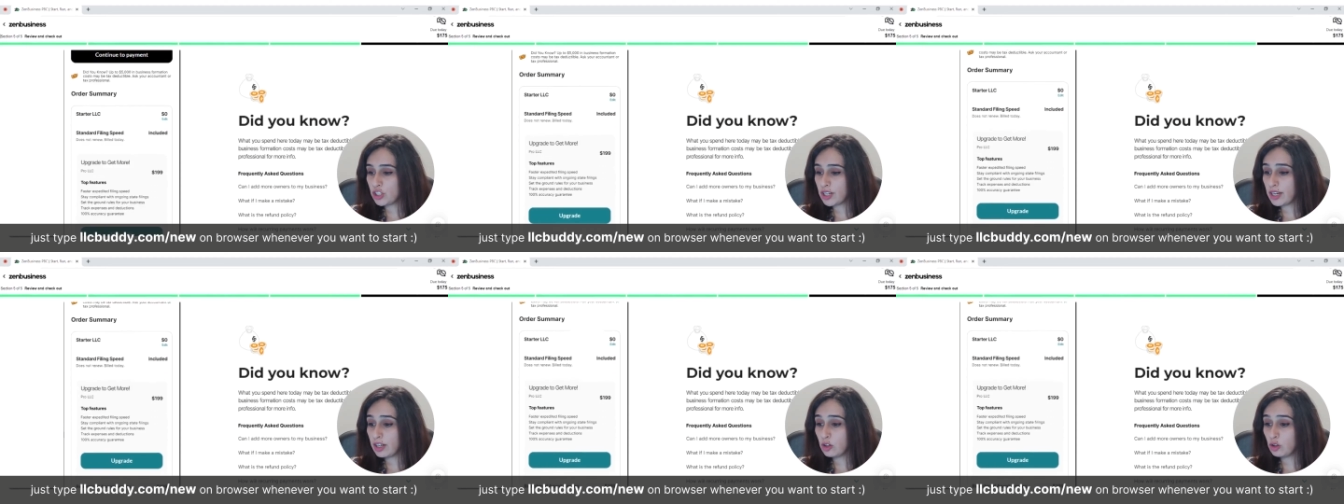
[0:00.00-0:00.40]

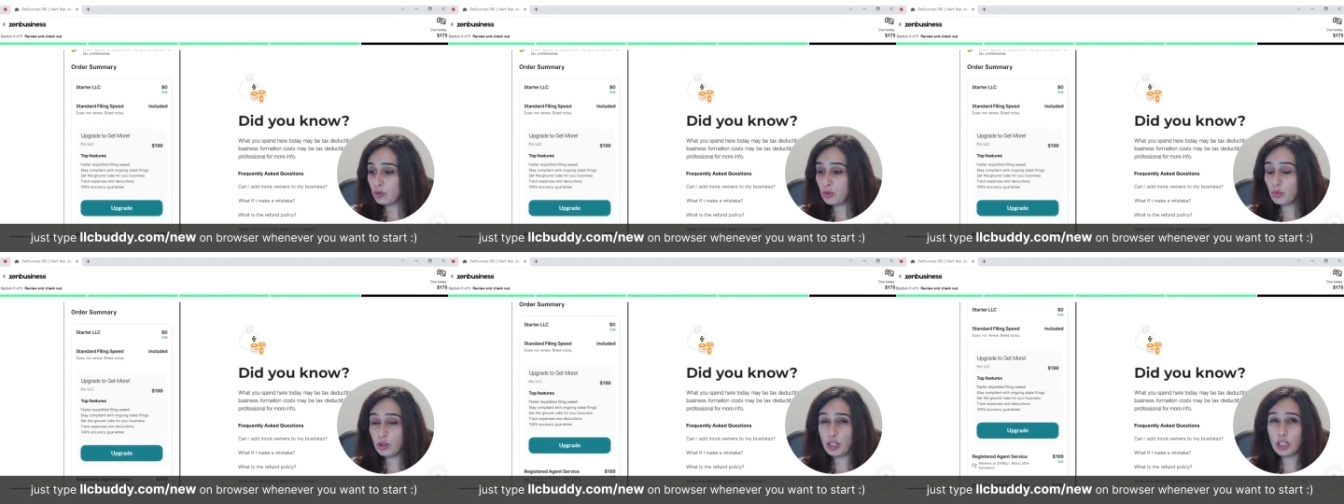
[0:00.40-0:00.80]
check or if
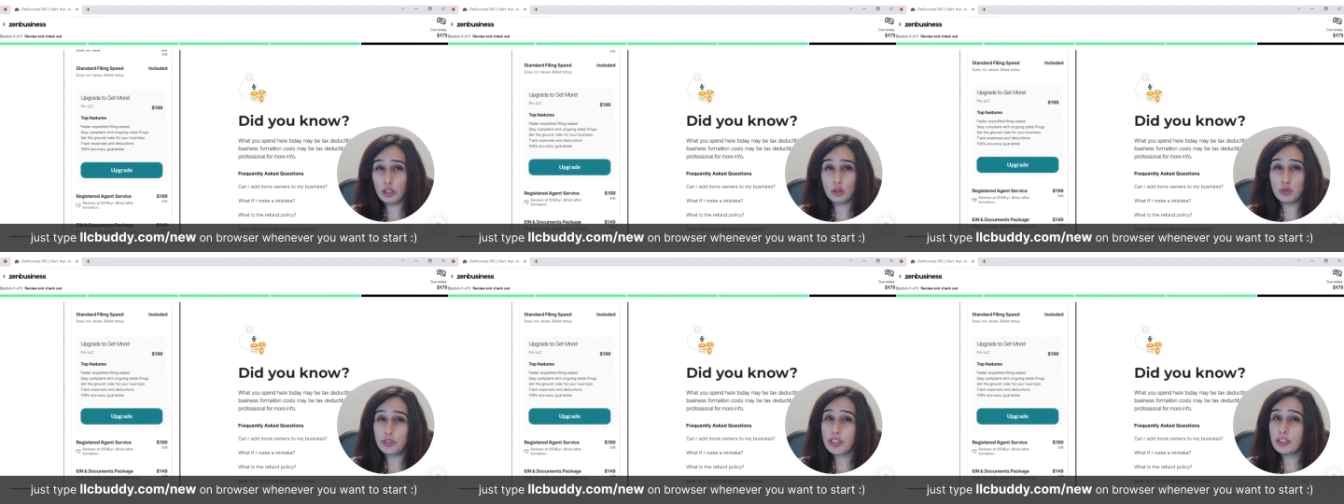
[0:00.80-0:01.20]
you want to
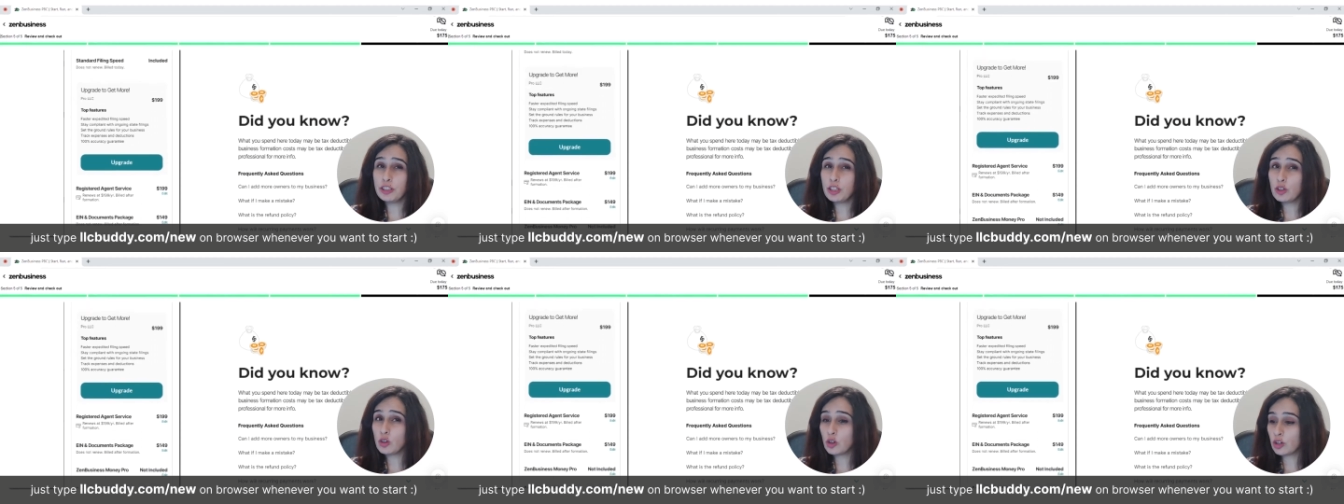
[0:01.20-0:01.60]
include
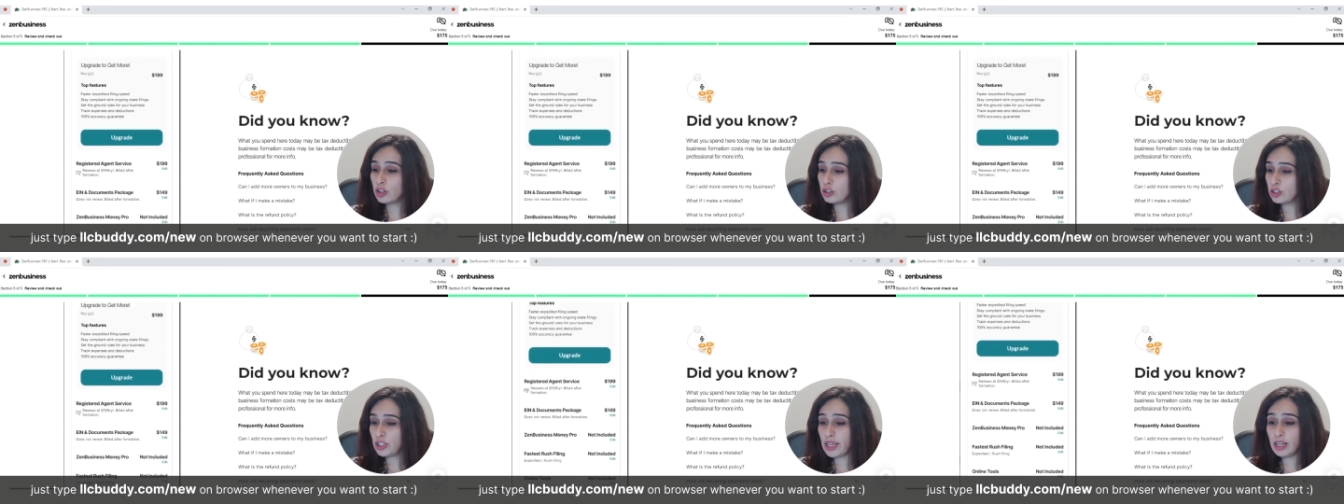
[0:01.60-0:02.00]
anything
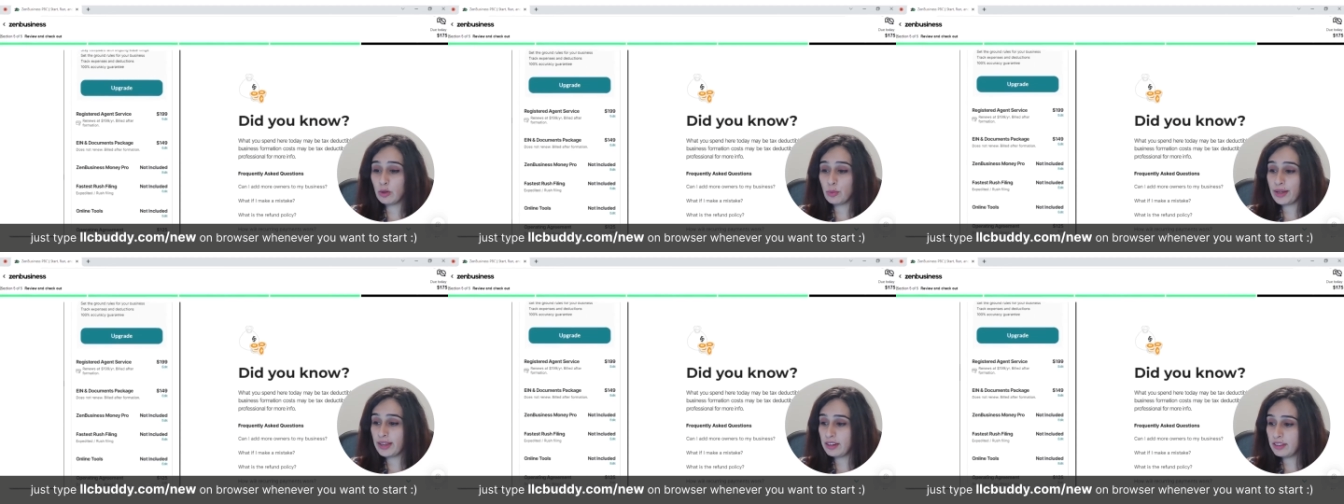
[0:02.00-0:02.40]
or take
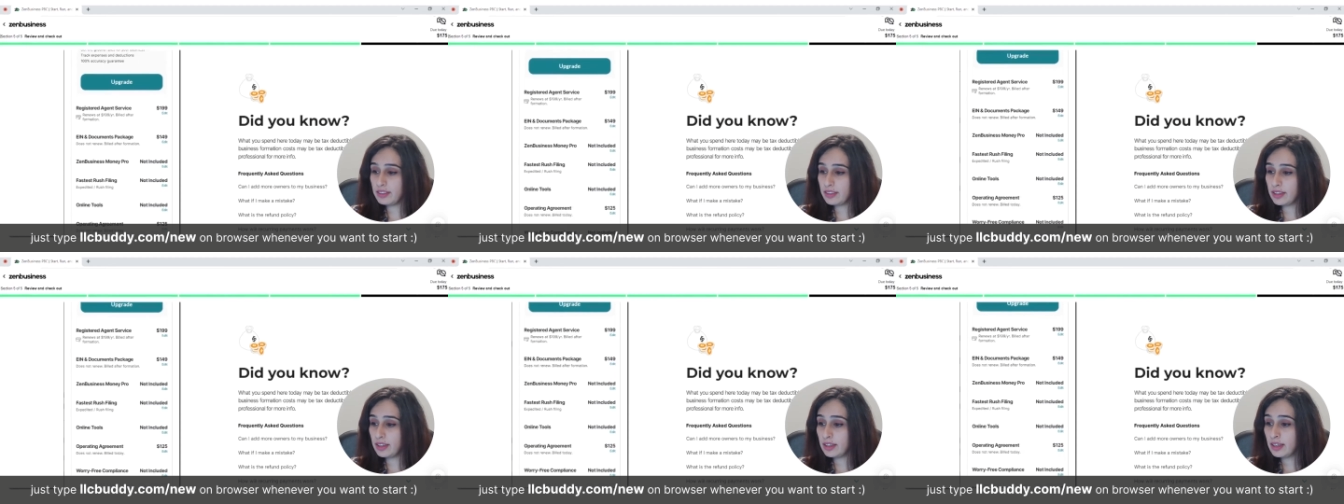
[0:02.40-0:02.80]
away
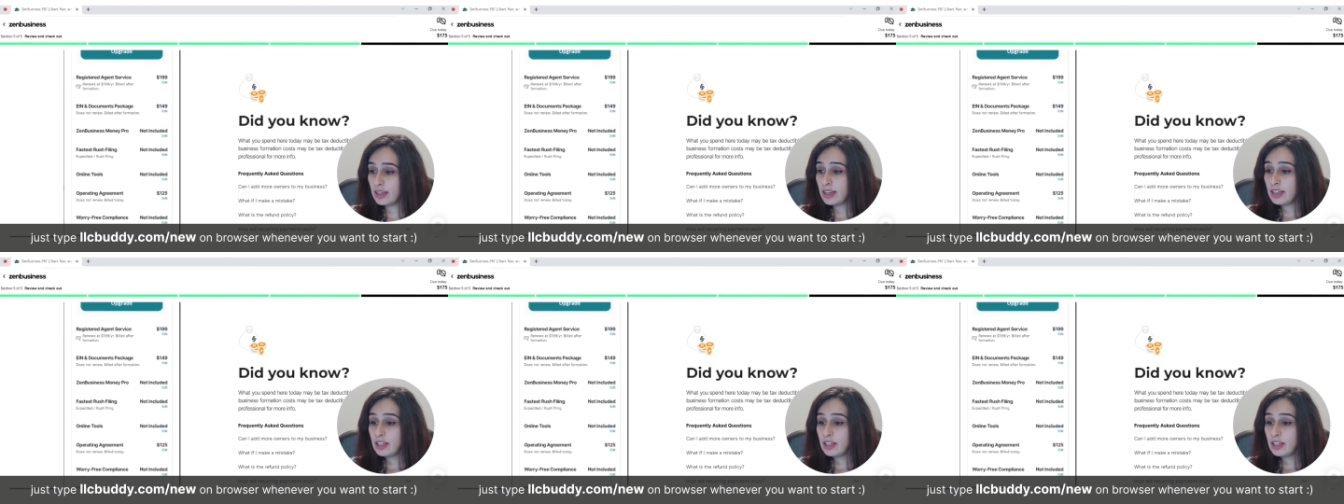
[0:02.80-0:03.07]
anything.